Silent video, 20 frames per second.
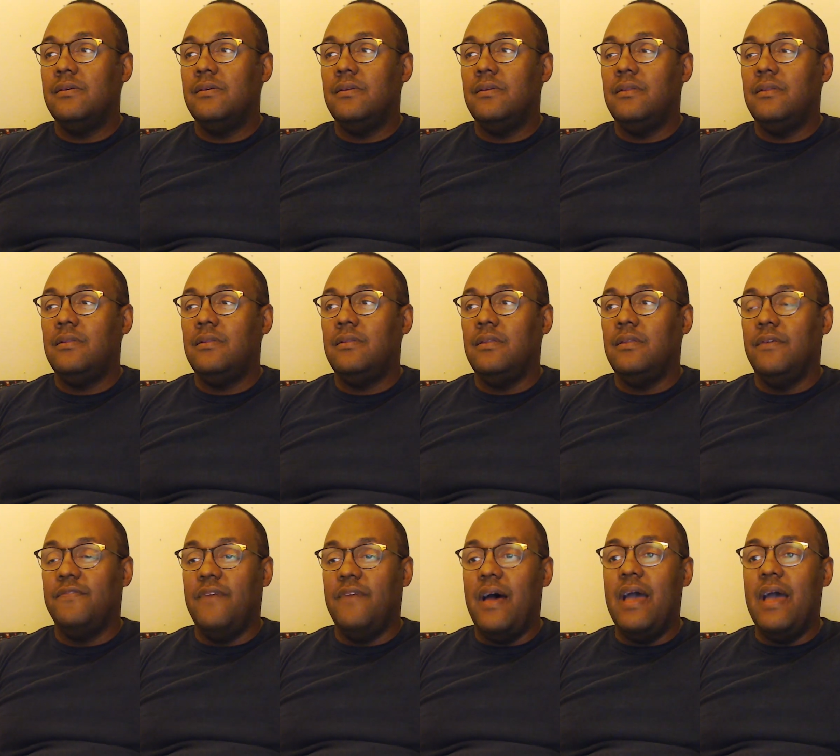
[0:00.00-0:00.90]

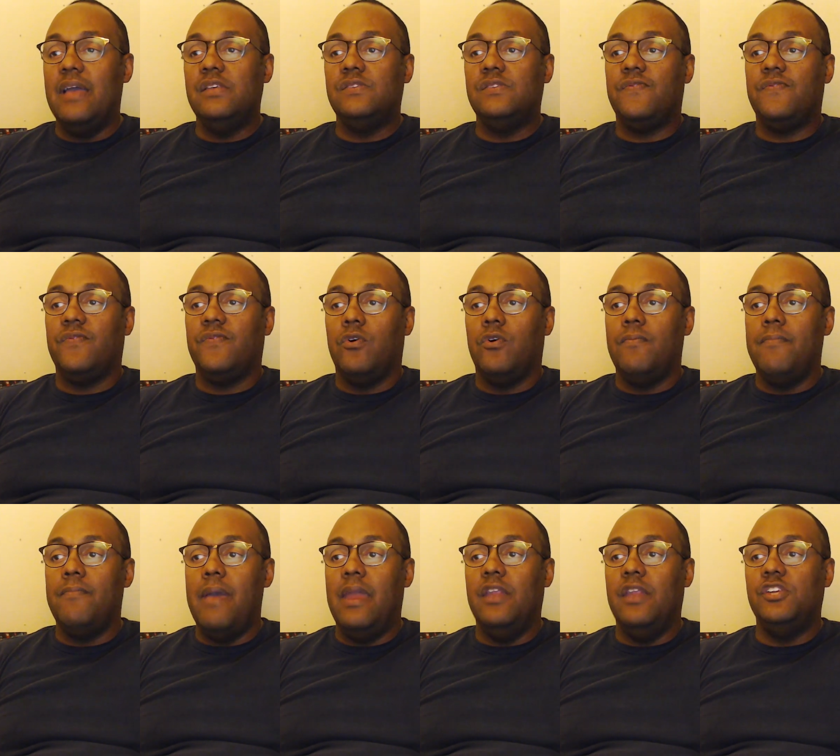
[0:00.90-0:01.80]
device for
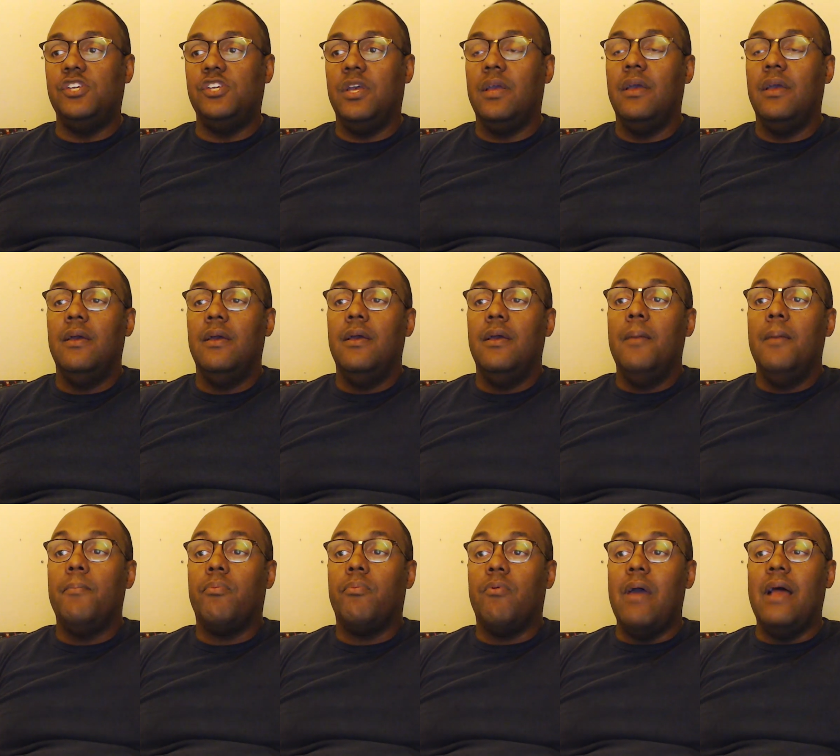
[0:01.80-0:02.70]
managing
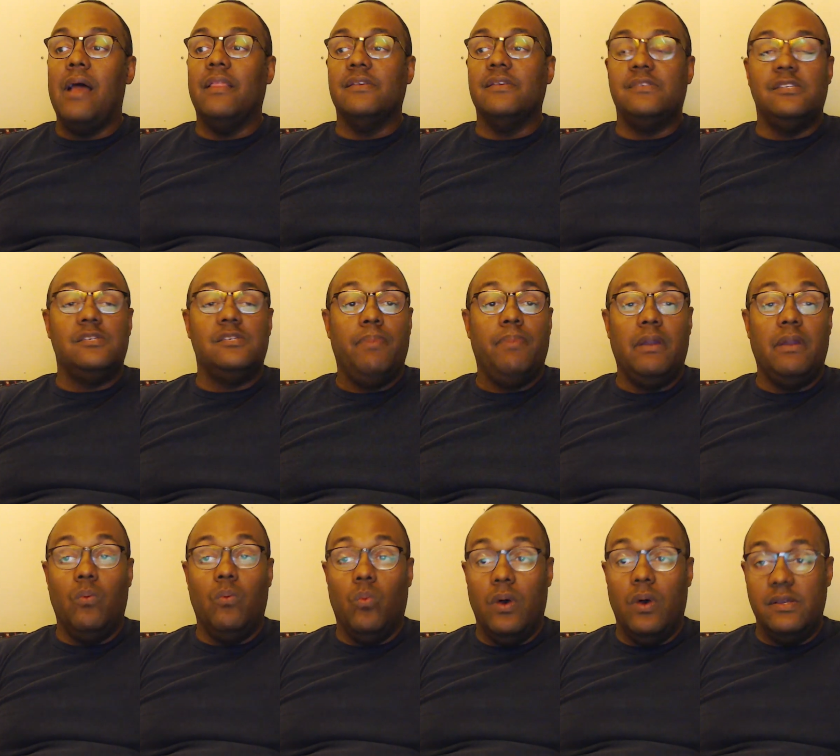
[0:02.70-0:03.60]
paralysis, but it
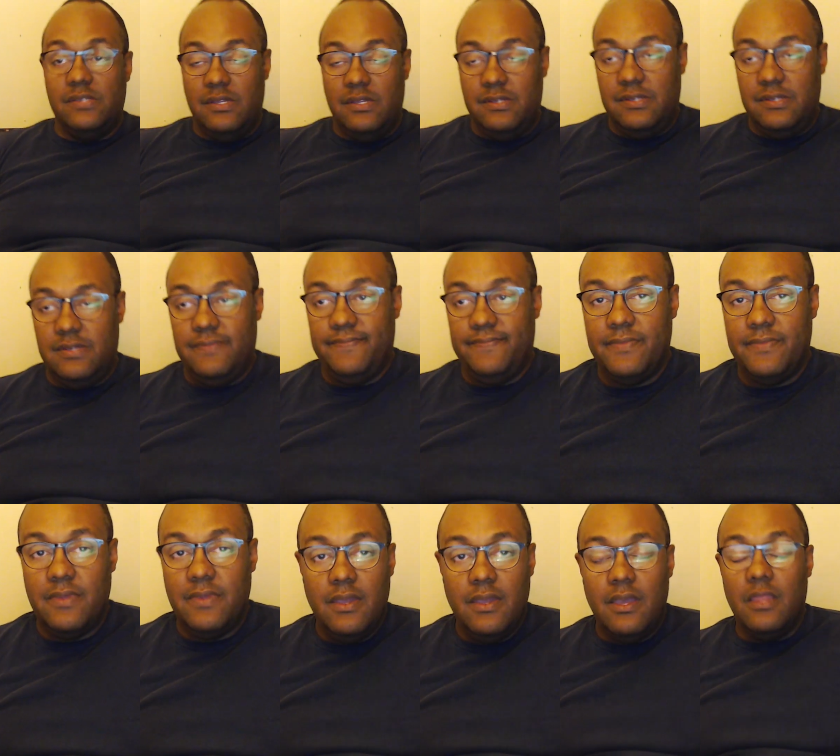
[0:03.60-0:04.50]
wasn't. In
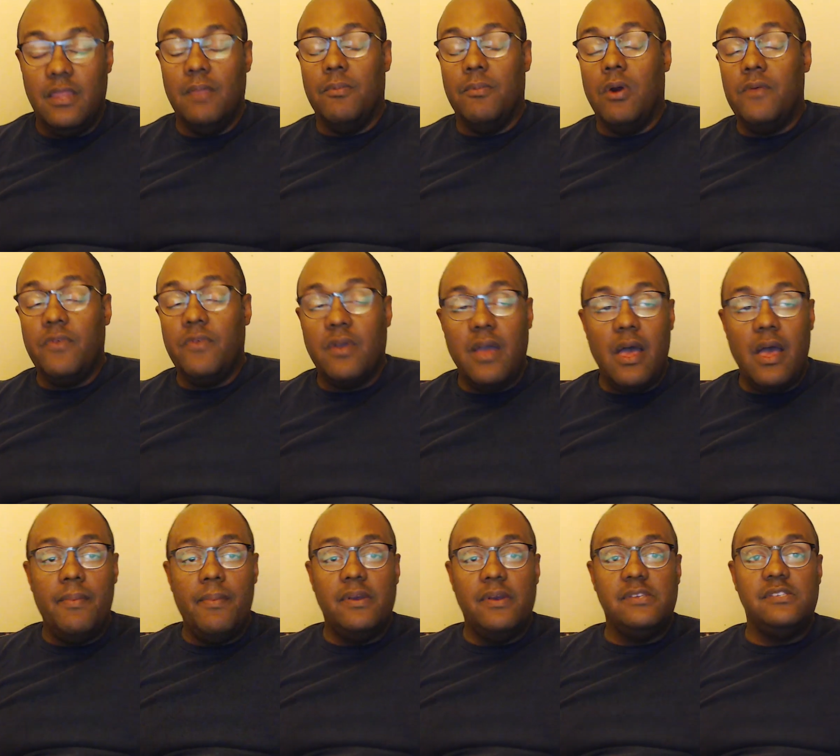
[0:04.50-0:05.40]
the Marvel Comics,
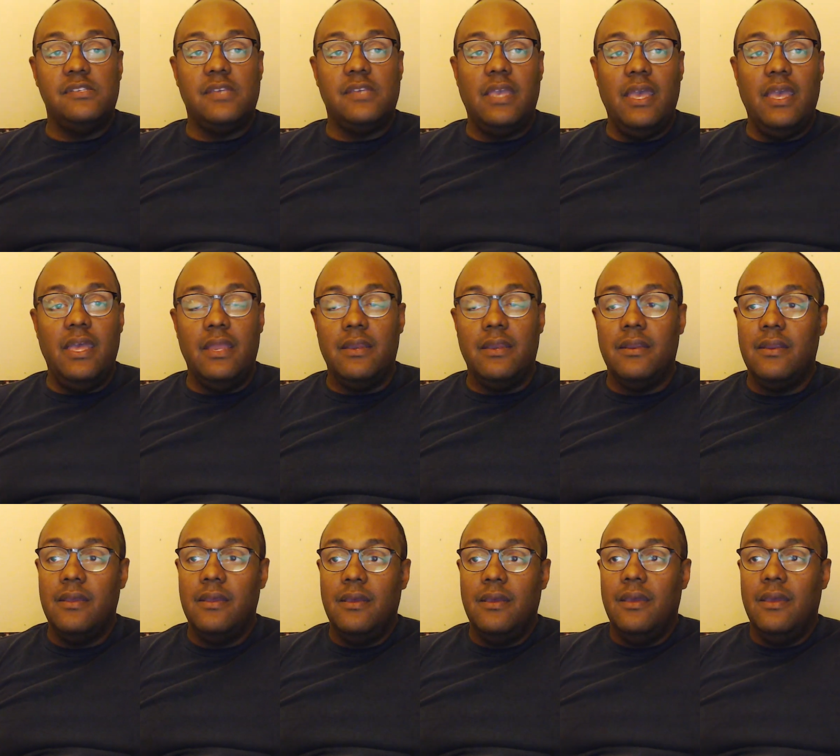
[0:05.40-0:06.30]
skin
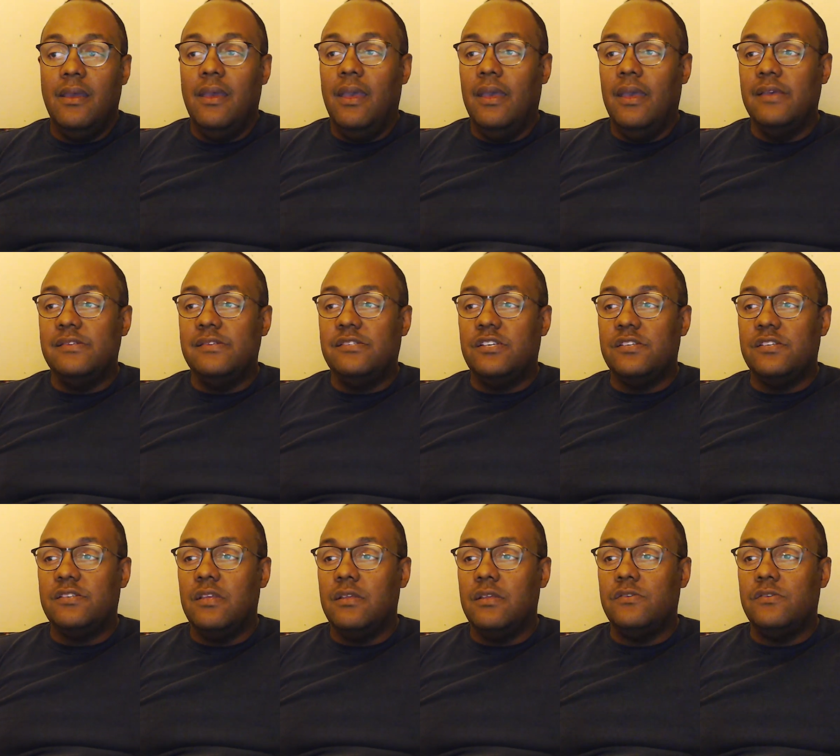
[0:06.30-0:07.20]
is just a
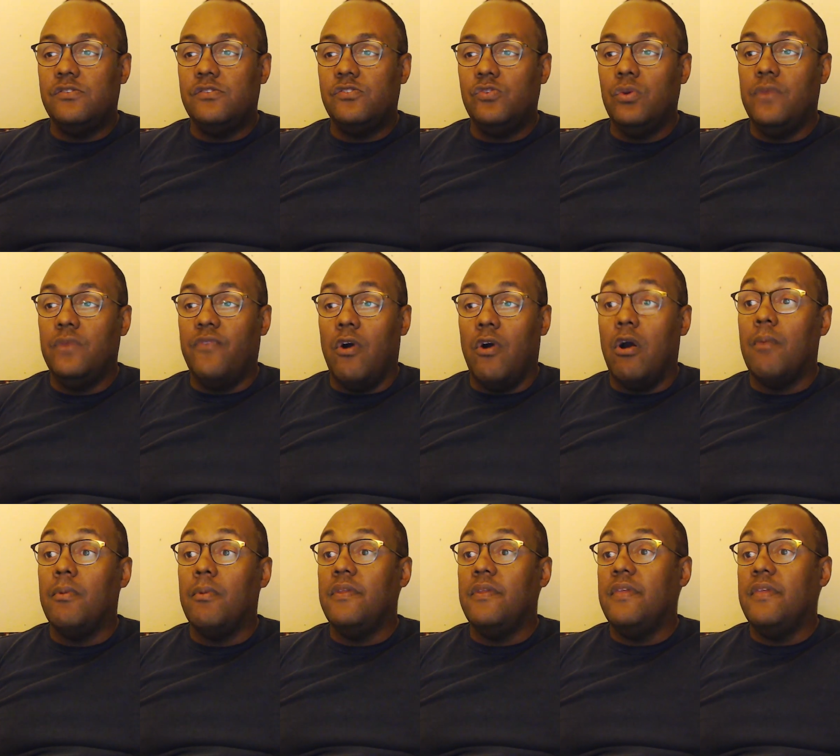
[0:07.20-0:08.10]
suit of armor
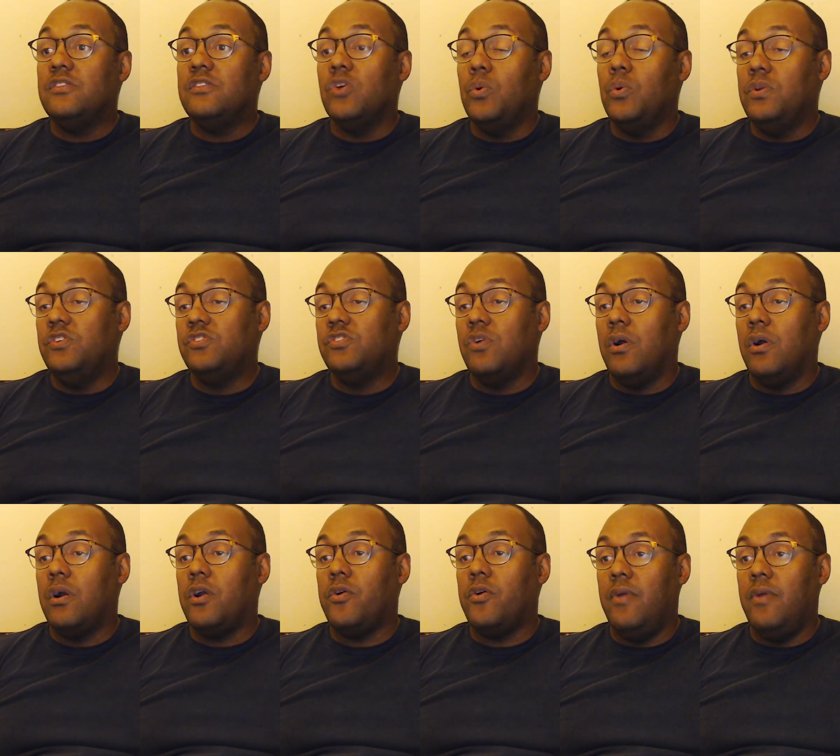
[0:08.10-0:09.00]
that Tony Stark
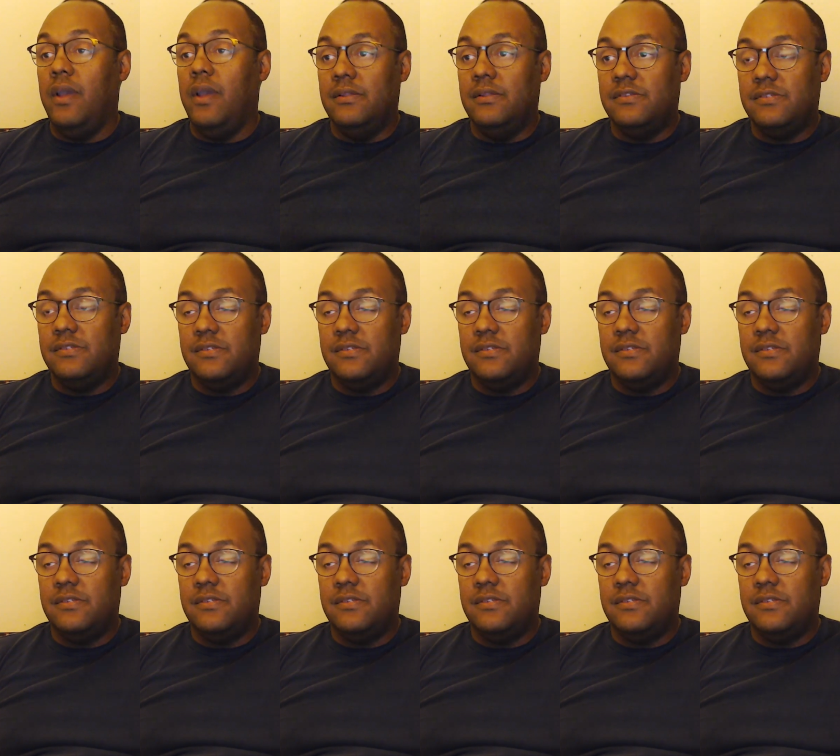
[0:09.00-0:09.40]
creates.